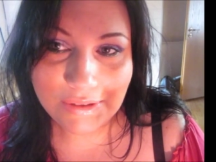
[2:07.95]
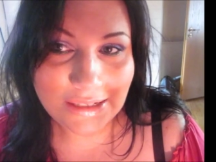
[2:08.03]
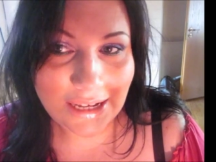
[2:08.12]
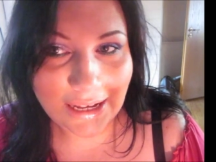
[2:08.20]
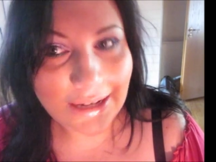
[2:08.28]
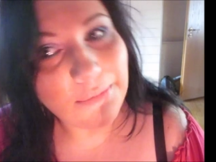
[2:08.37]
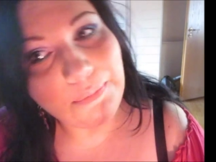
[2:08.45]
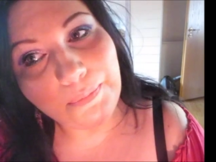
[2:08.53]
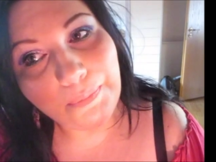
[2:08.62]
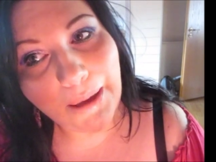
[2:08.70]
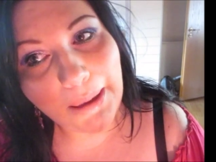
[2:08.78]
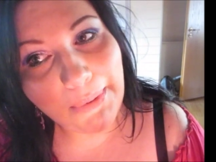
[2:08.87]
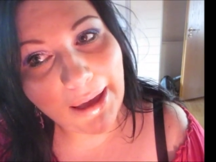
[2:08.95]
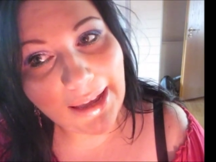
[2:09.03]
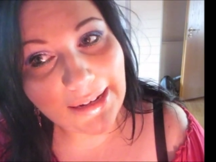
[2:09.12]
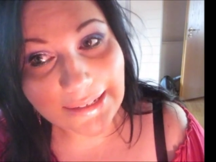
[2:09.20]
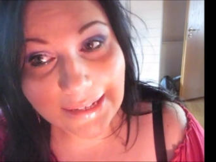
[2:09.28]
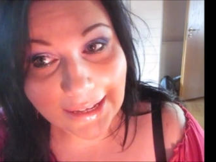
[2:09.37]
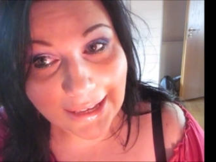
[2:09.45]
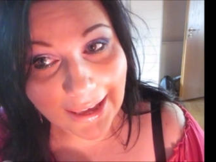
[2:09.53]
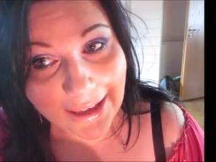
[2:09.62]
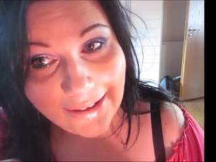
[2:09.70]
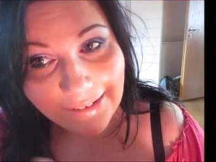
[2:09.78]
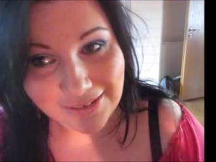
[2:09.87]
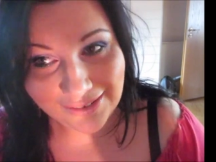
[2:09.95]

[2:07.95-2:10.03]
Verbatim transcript: then bye bye take care